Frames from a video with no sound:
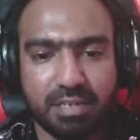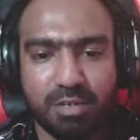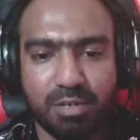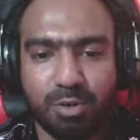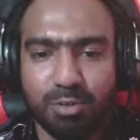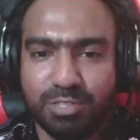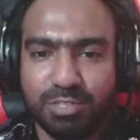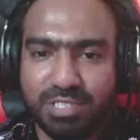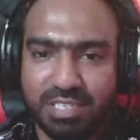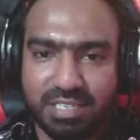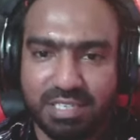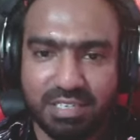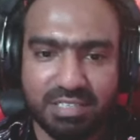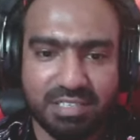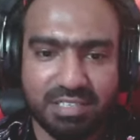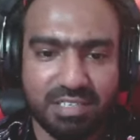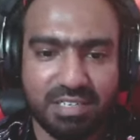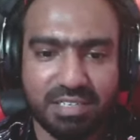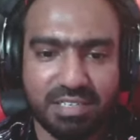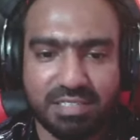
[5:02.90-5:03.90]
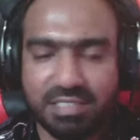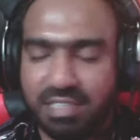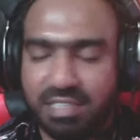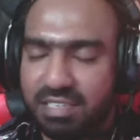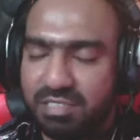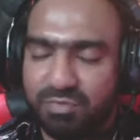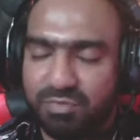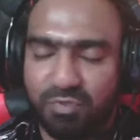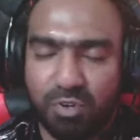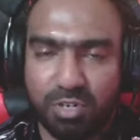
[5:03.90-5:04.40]
on cheat engine it
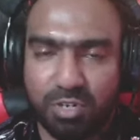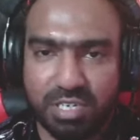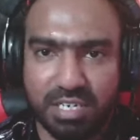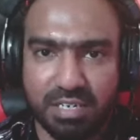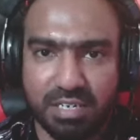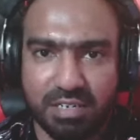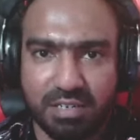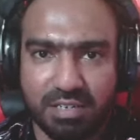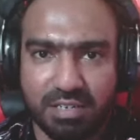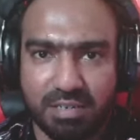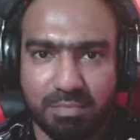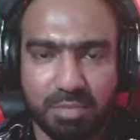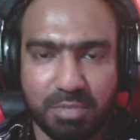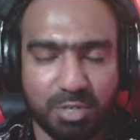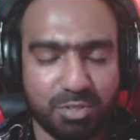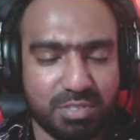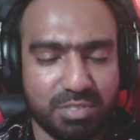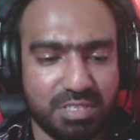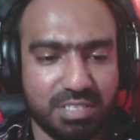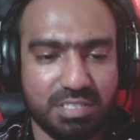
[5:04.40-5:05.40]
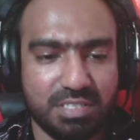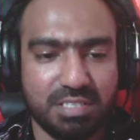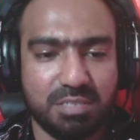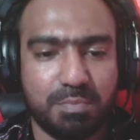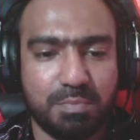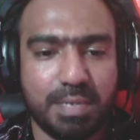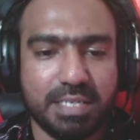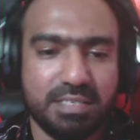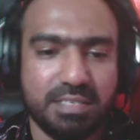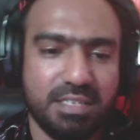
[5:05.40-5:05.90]
says 40, because this is
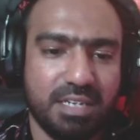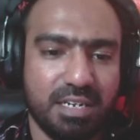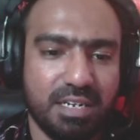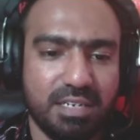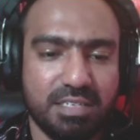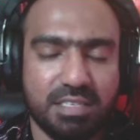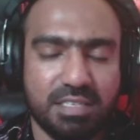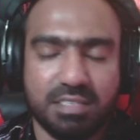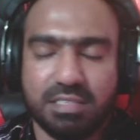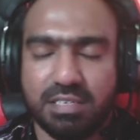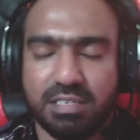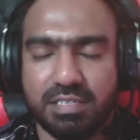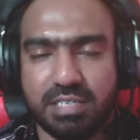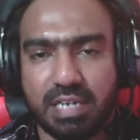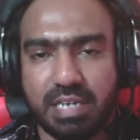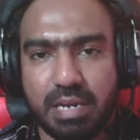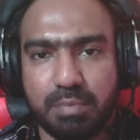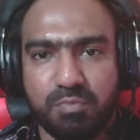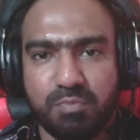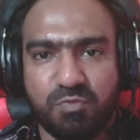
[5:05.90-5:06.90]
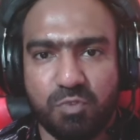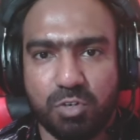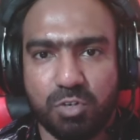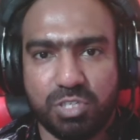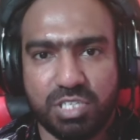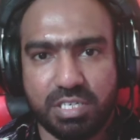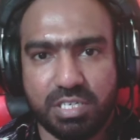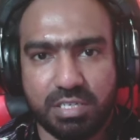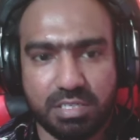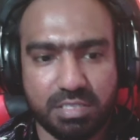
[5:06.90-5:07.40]
basically just a trap for
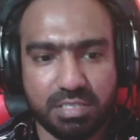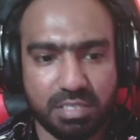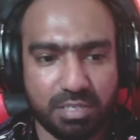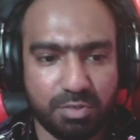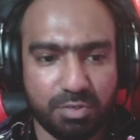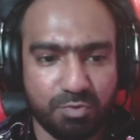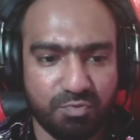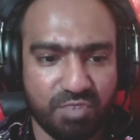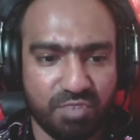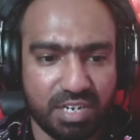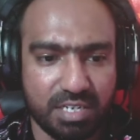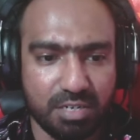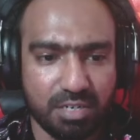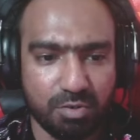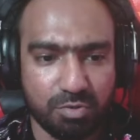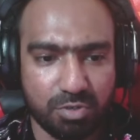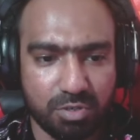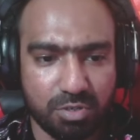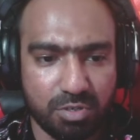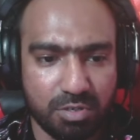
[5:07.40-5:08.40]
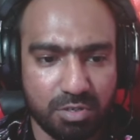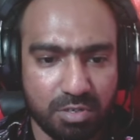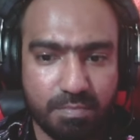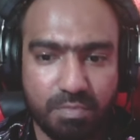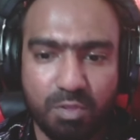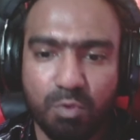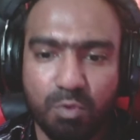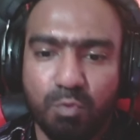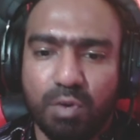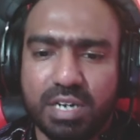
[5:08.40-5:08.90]
cheat engine to find out.
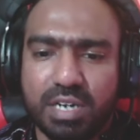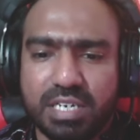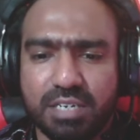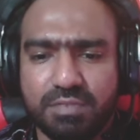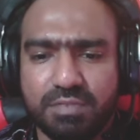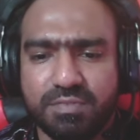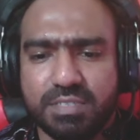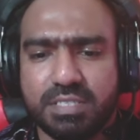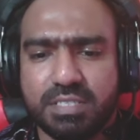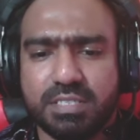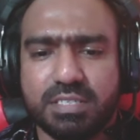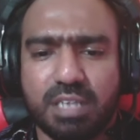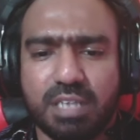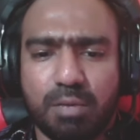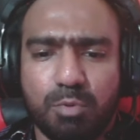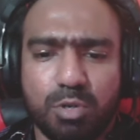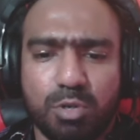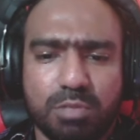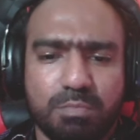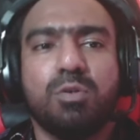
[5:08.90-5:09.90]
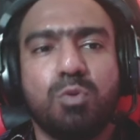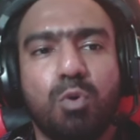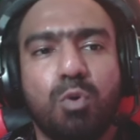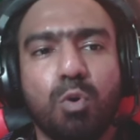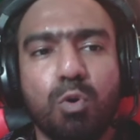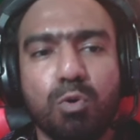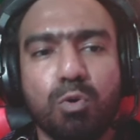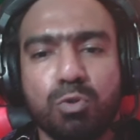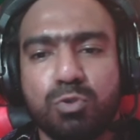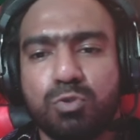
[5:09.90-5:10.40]
What if someone
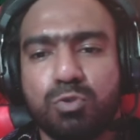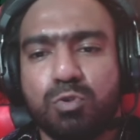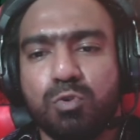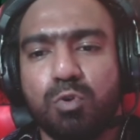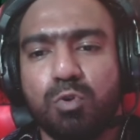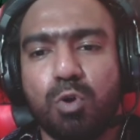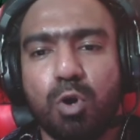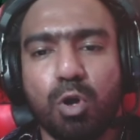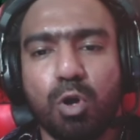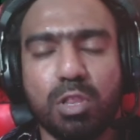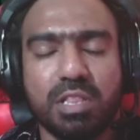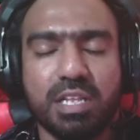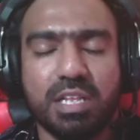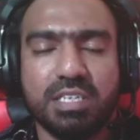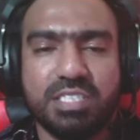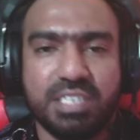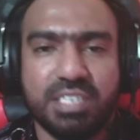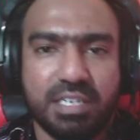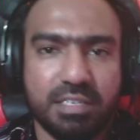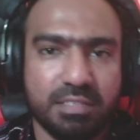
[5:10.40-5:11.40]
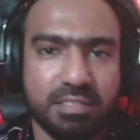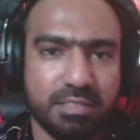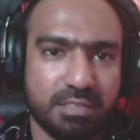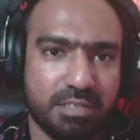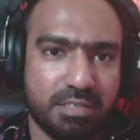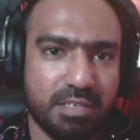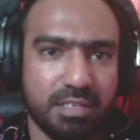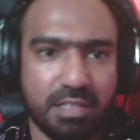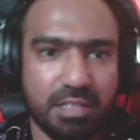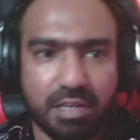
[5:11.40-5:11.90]
go through all the chains
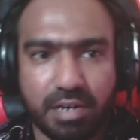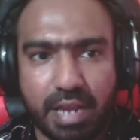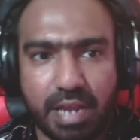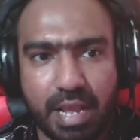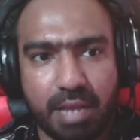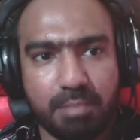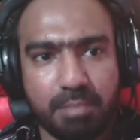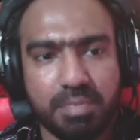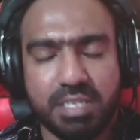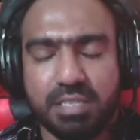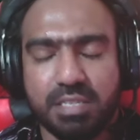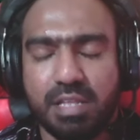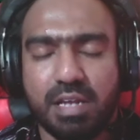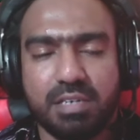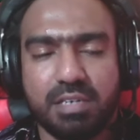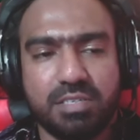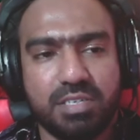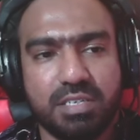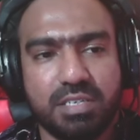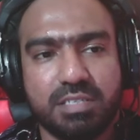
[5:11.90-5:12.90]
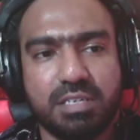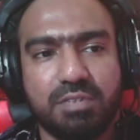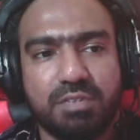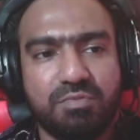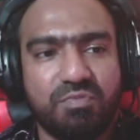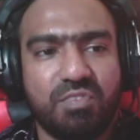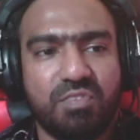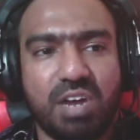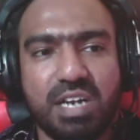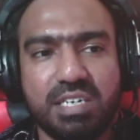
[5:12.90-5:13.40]
in the RAM, in the address, and
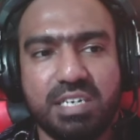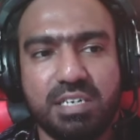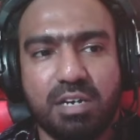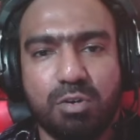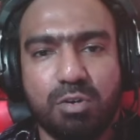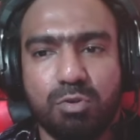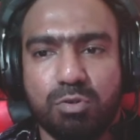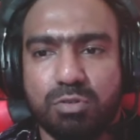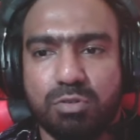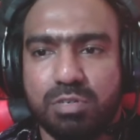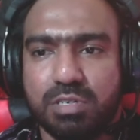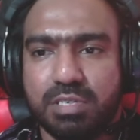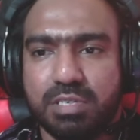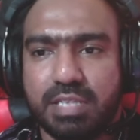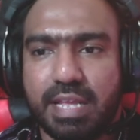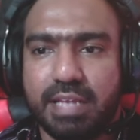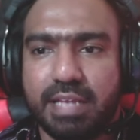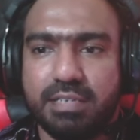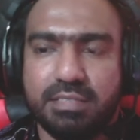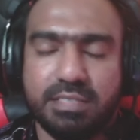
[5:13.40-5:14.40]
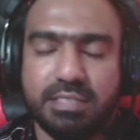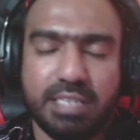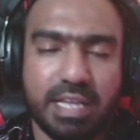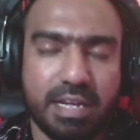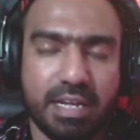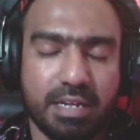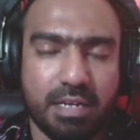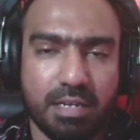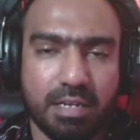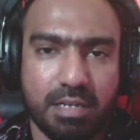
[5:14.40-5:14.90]
find out the
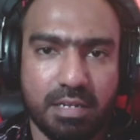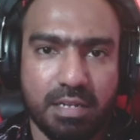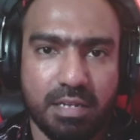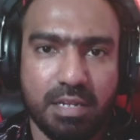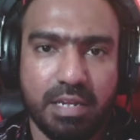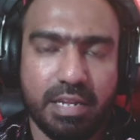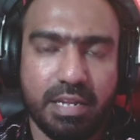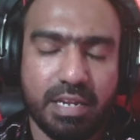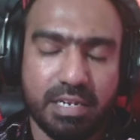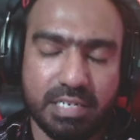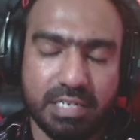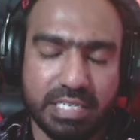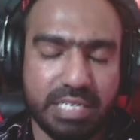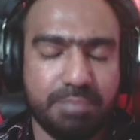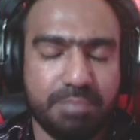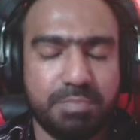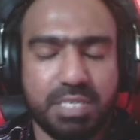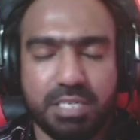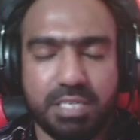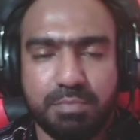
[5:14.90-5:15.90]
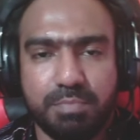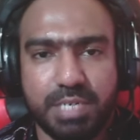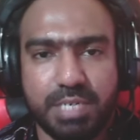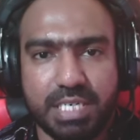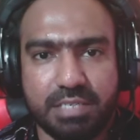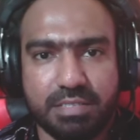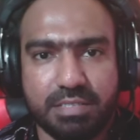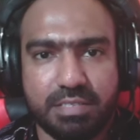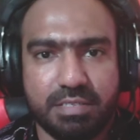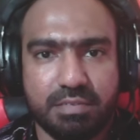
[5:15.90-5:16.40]
exact encrypted
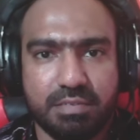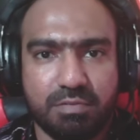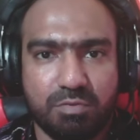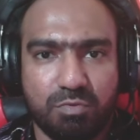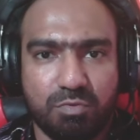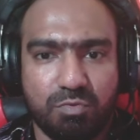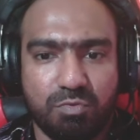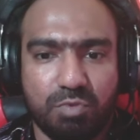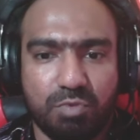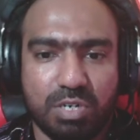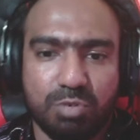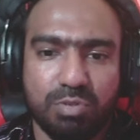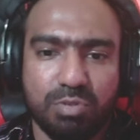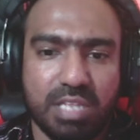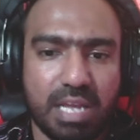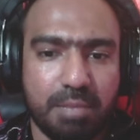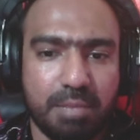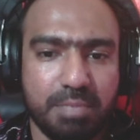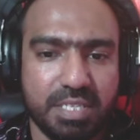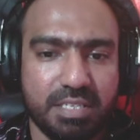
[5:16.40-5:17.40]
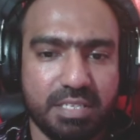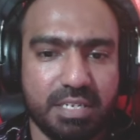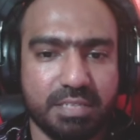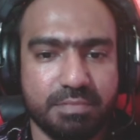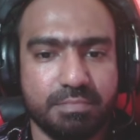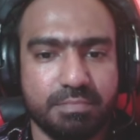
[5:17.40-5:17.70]
bits? What will happen then?